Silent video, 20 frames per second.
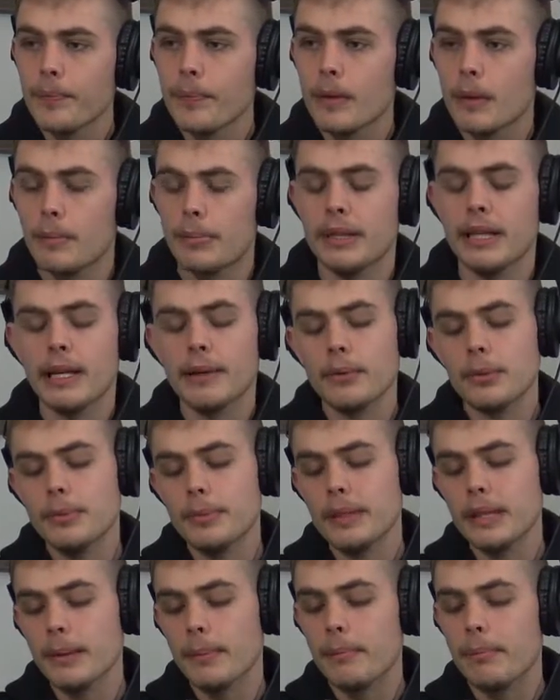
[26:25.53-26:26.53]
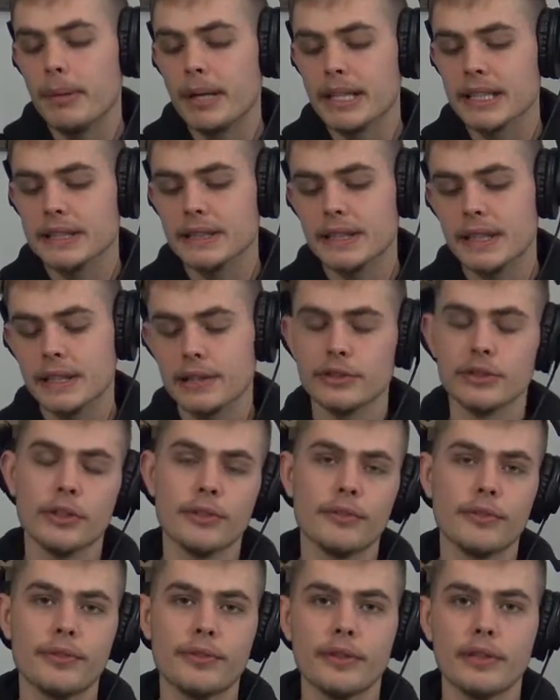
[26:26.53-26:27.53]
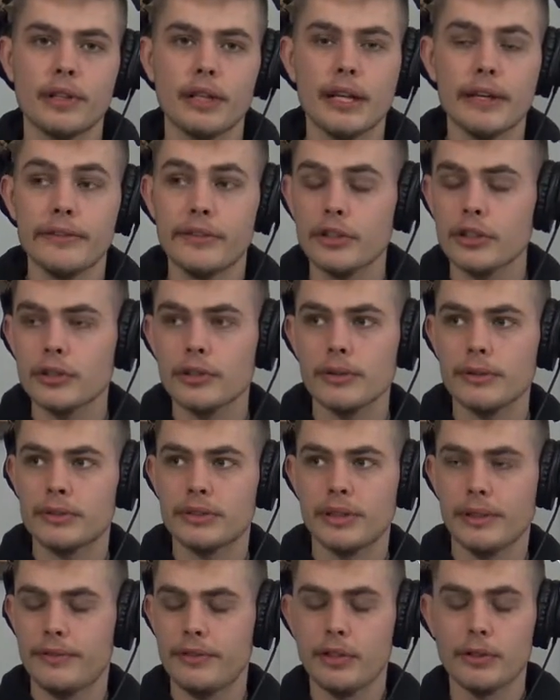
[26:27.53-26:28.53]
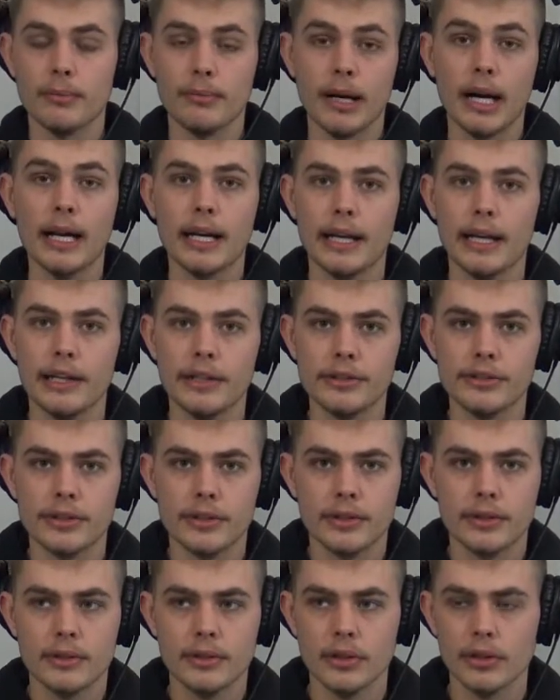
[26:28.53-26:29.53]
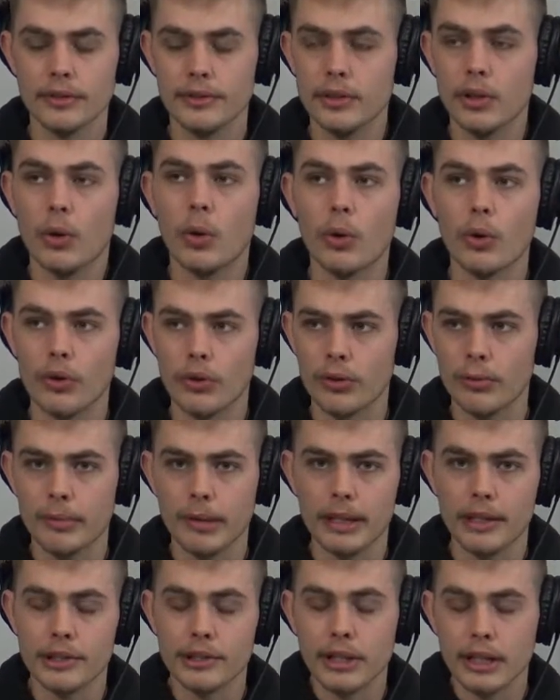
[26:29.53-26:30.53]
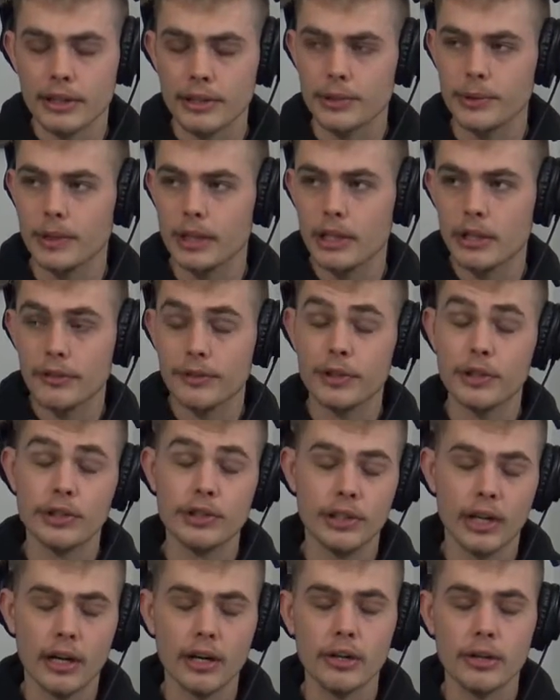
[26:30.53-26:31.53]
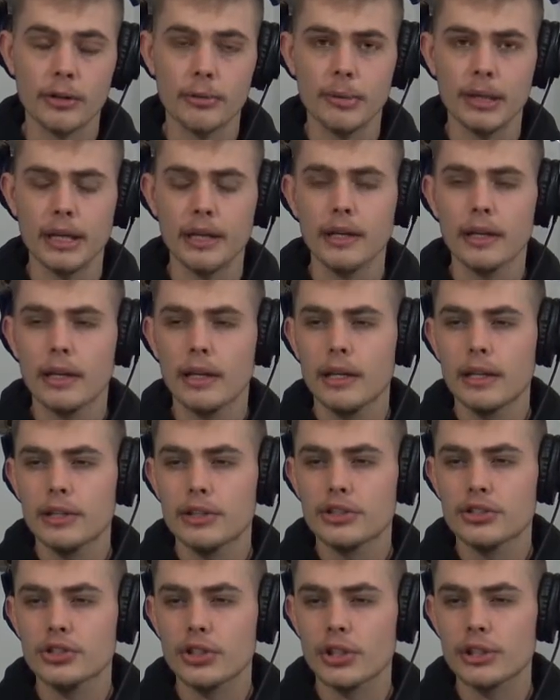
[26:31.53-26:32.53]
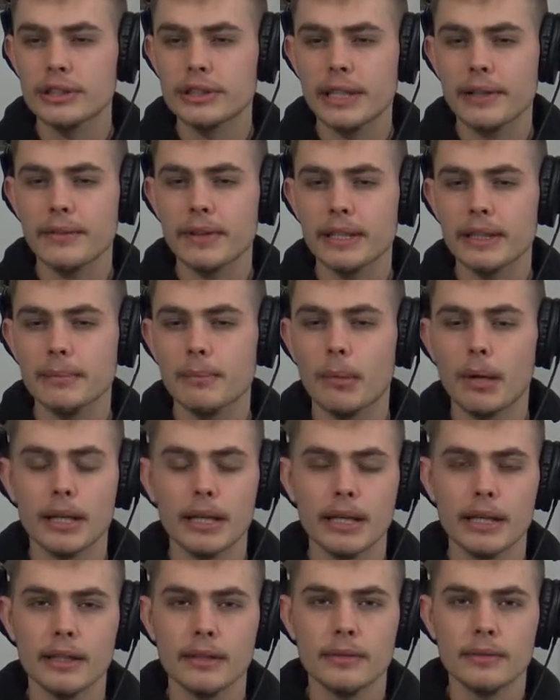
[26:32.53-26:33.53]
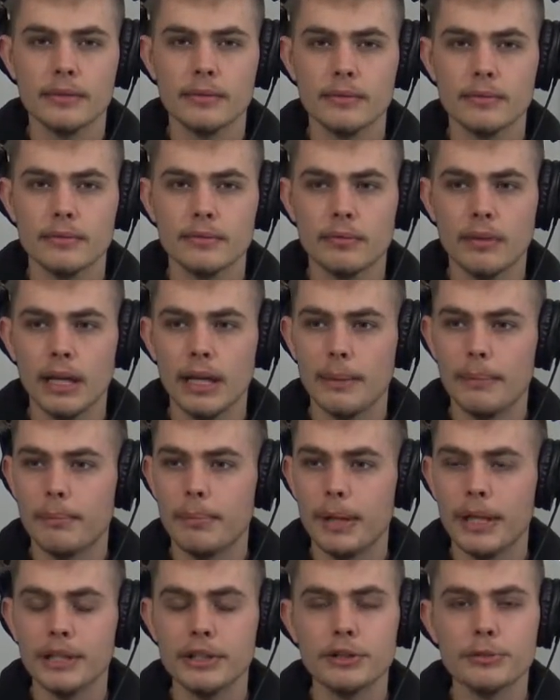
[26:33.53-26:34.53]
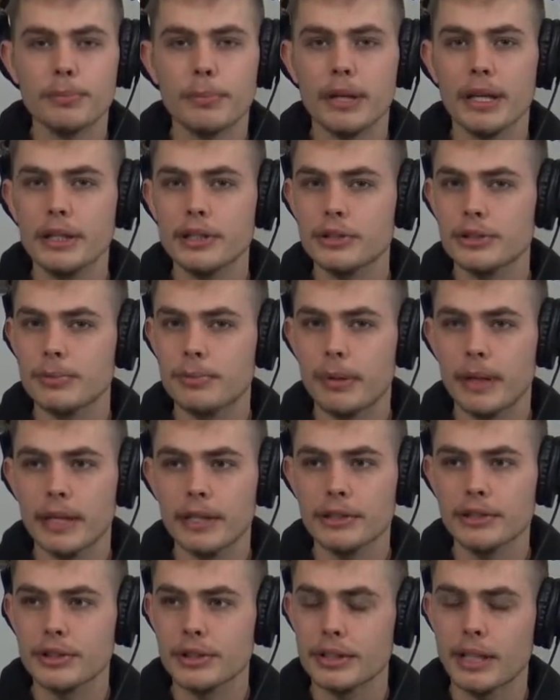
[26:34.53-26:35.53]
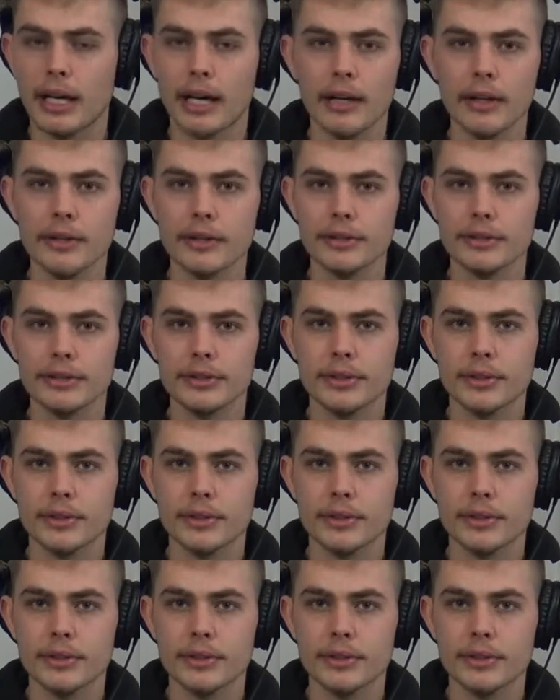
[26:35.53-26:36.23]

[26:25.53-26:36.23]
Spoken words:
But that would be the biggest thing. So if you're my age, or if you're older than me and you're not doing it, or if you're younger than me, start saving money. Pinch the dollars.